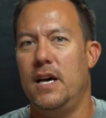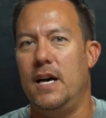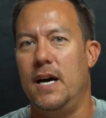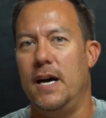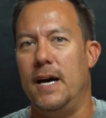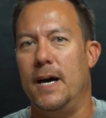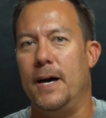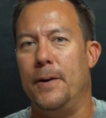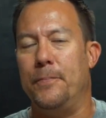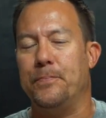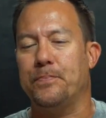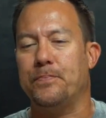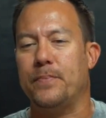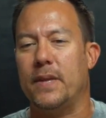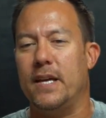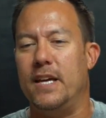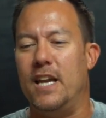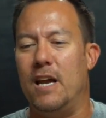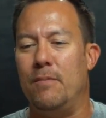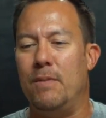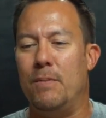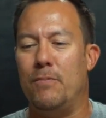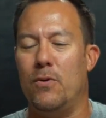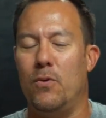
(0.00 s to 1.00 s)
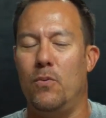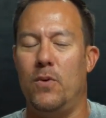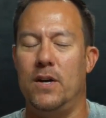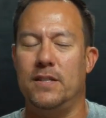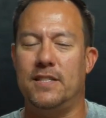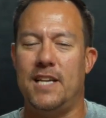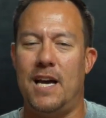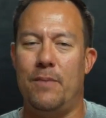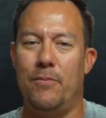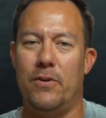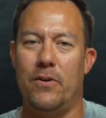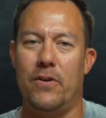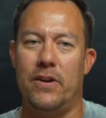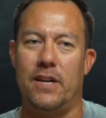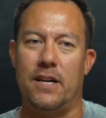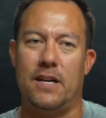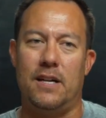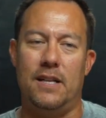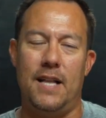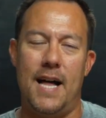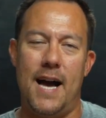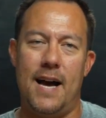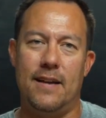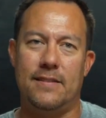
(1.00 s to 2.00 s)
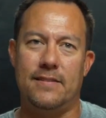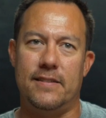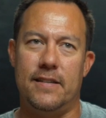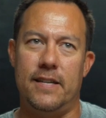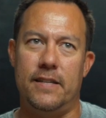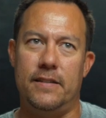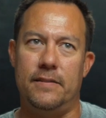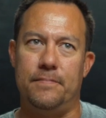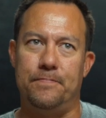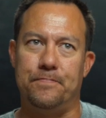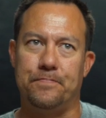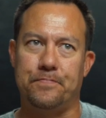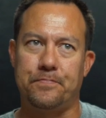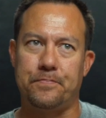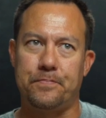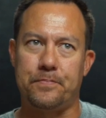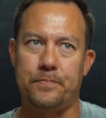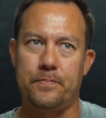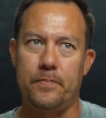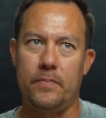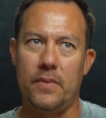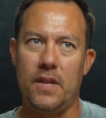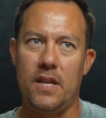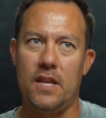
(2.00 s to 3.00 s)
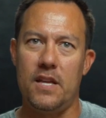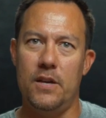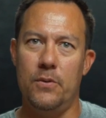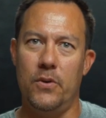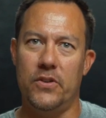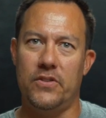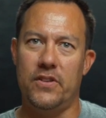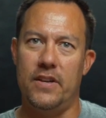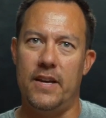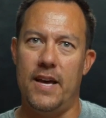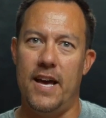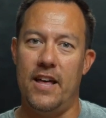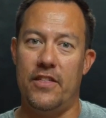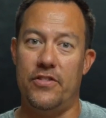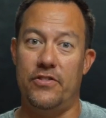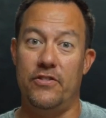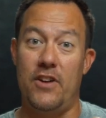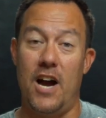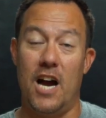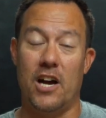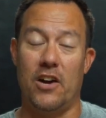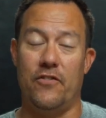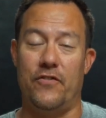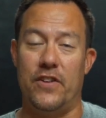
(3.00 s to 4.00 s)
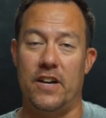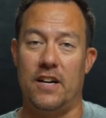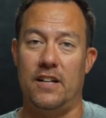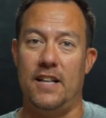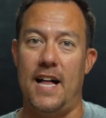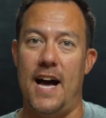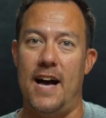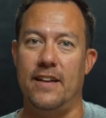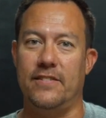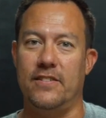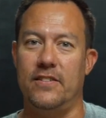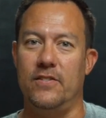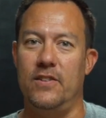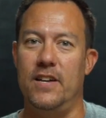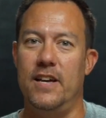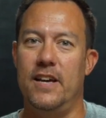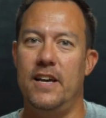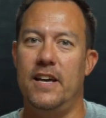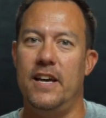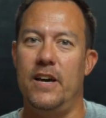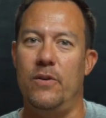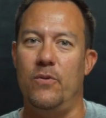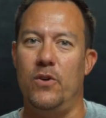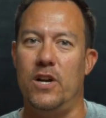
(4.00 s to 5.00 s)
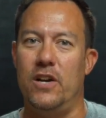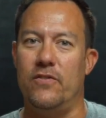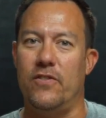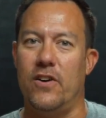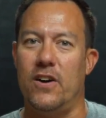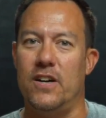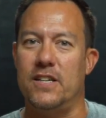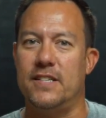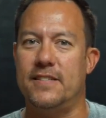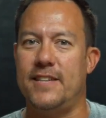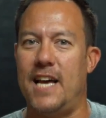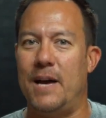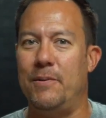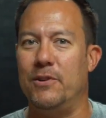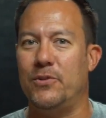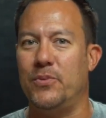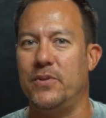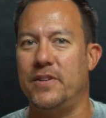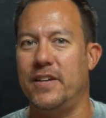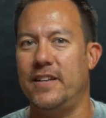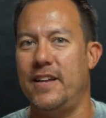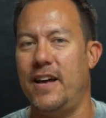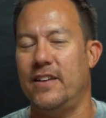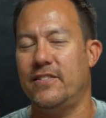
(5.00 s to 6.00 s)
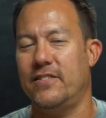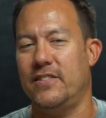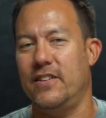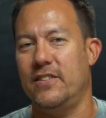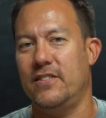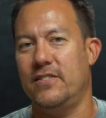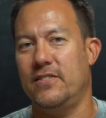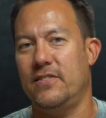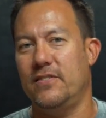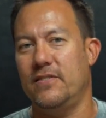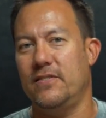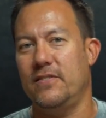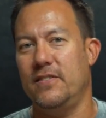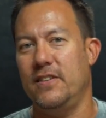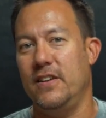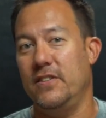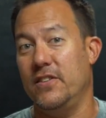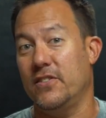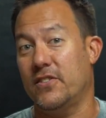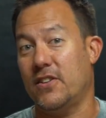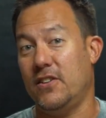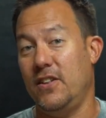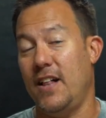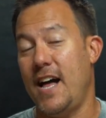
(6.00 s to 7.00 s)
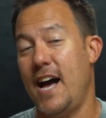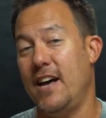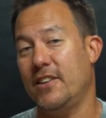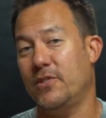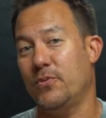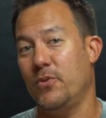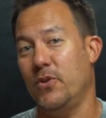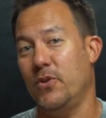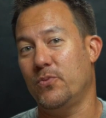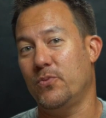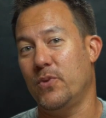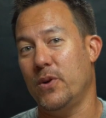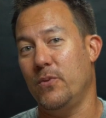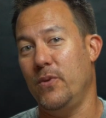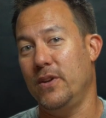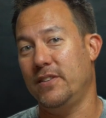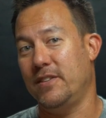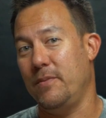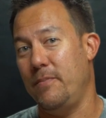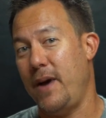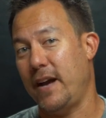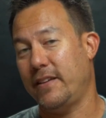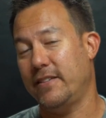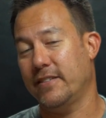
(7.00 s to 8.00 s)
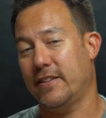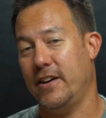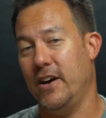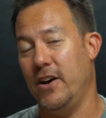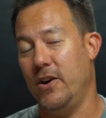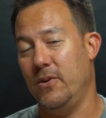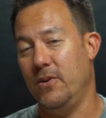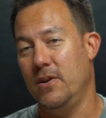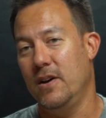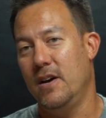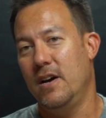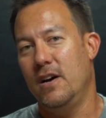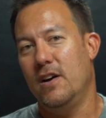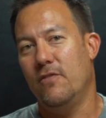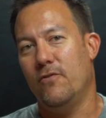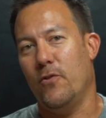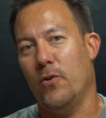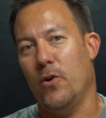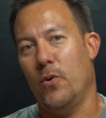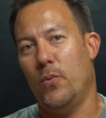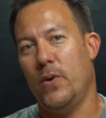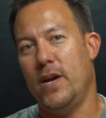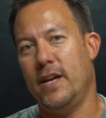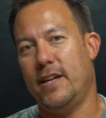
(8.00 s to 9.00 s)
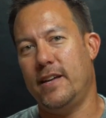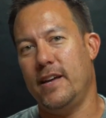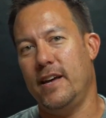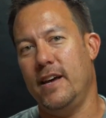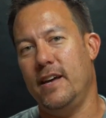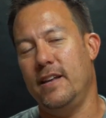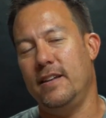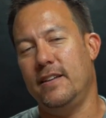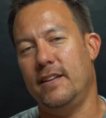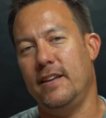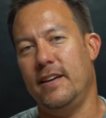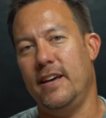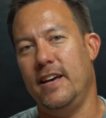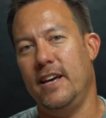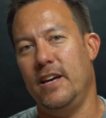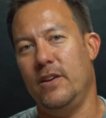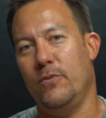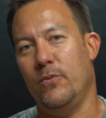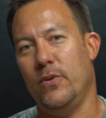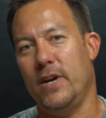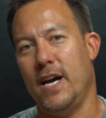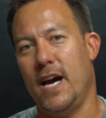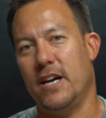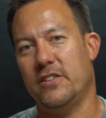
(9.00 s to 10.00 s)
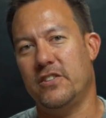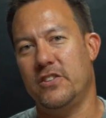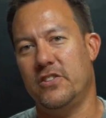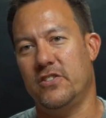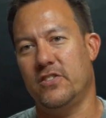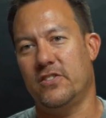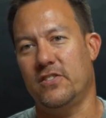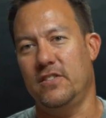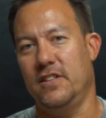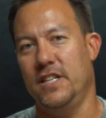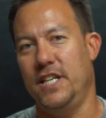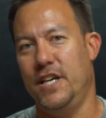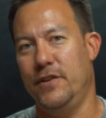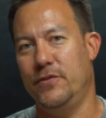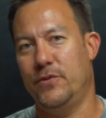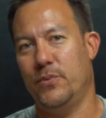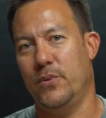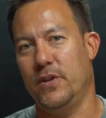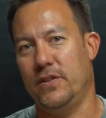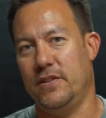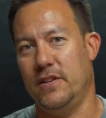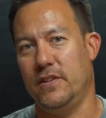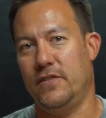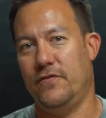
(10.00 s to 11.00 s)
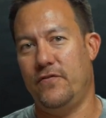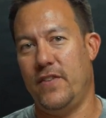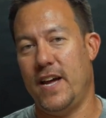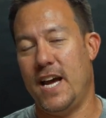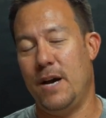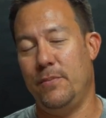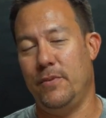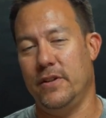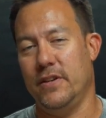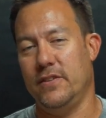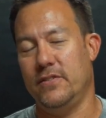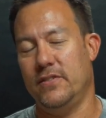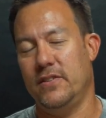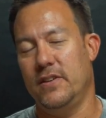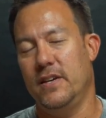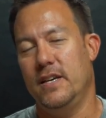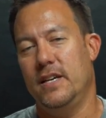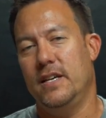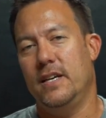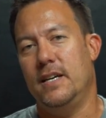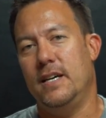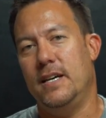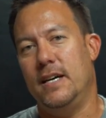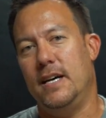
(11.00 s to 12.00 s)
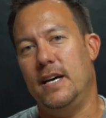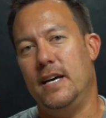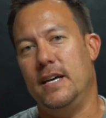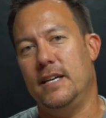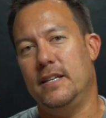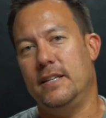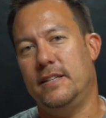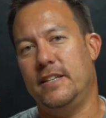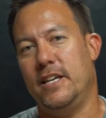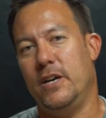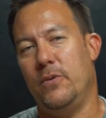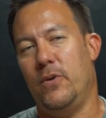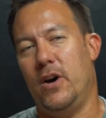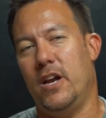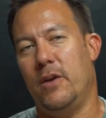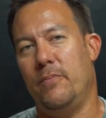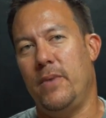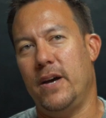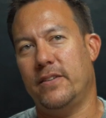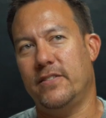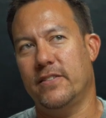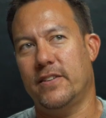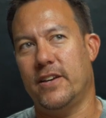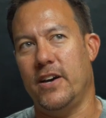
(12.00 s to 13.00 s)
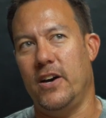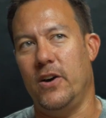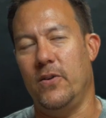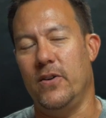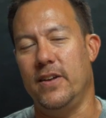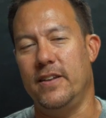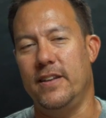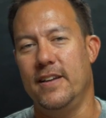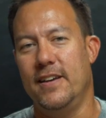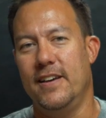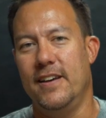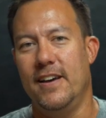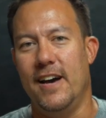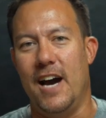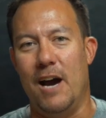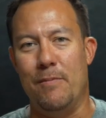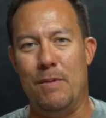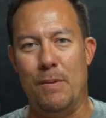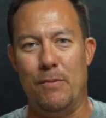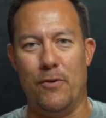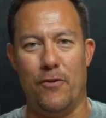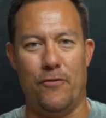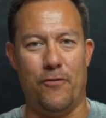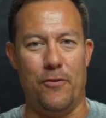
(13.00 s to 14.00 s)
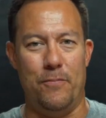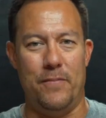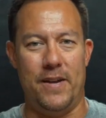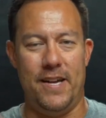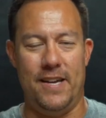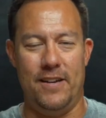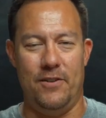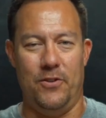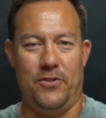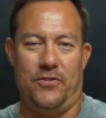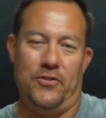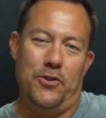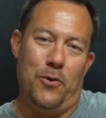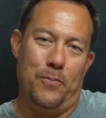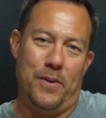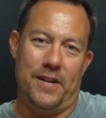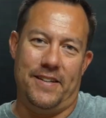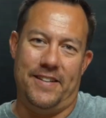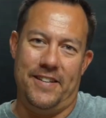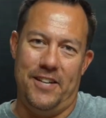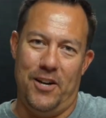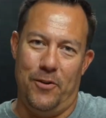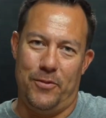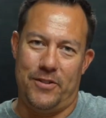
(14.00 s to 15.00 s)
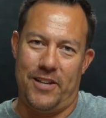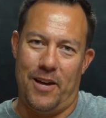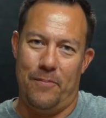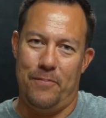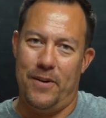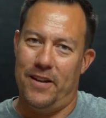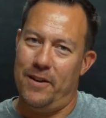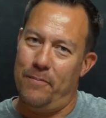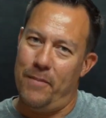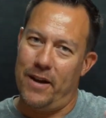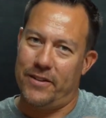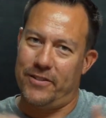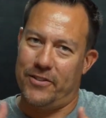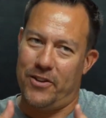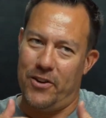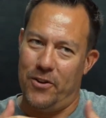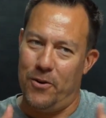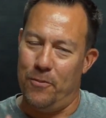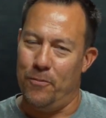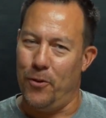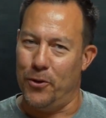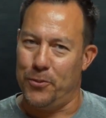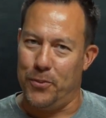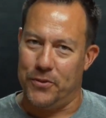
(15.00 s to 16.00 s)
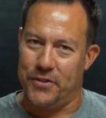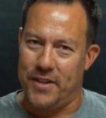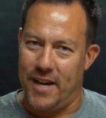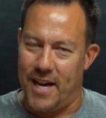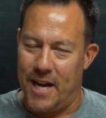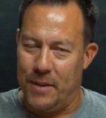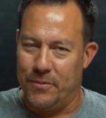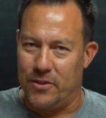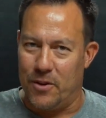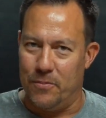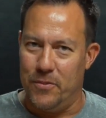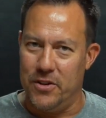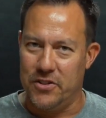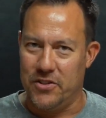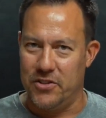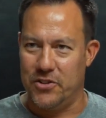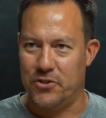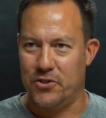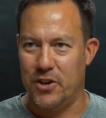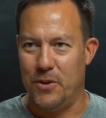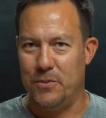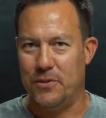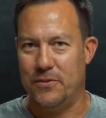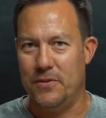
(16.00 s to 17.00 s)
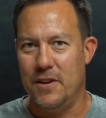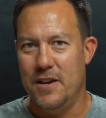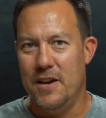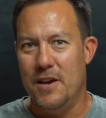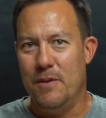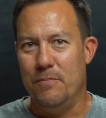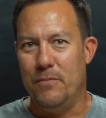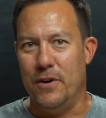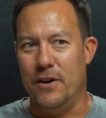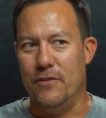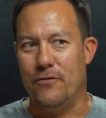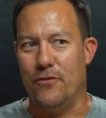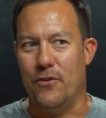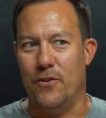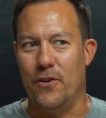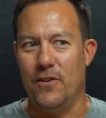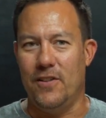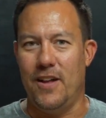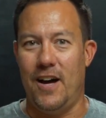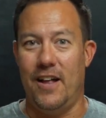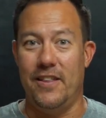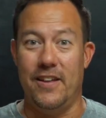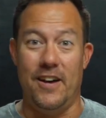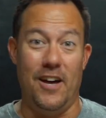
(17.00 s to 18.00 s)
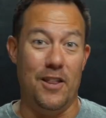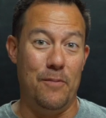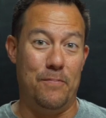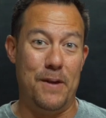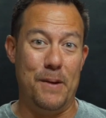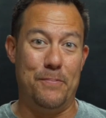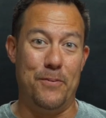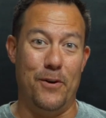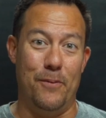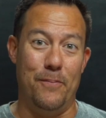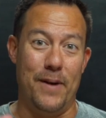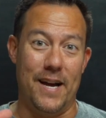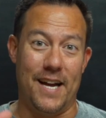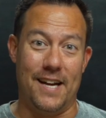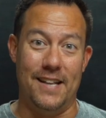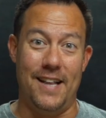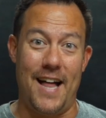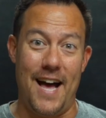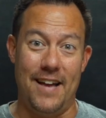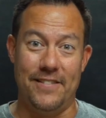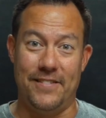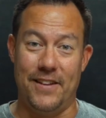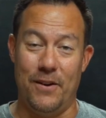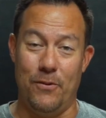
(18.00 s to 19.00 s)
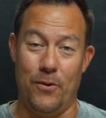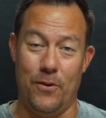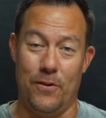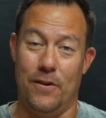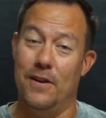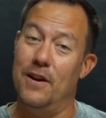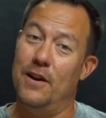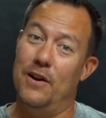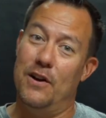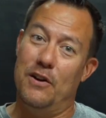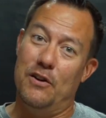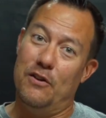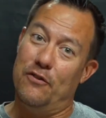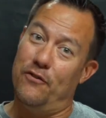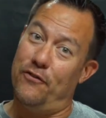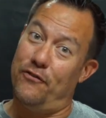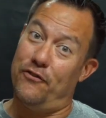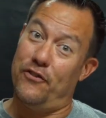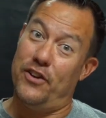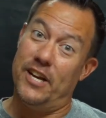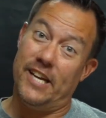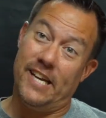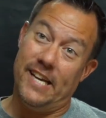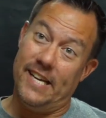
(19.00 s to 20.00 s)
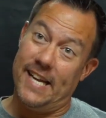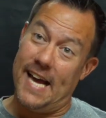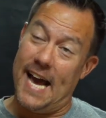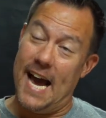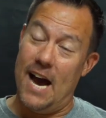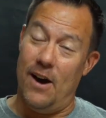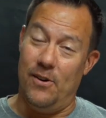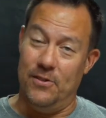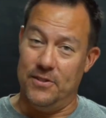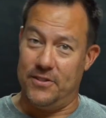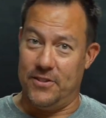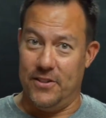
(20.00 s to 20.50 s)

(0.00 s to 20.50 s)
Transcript: And I remember one time we were in a class and it was an ethnography class, and one of our assignments we did in this class we went to Mexico for a weekend, and we actually just lived with these families in Tijuana, Mexico. And I remember for me it was no big deal because I'd been to Mexico multiple times on mission trips, but for a lot of the other people in my class, they were freaking out.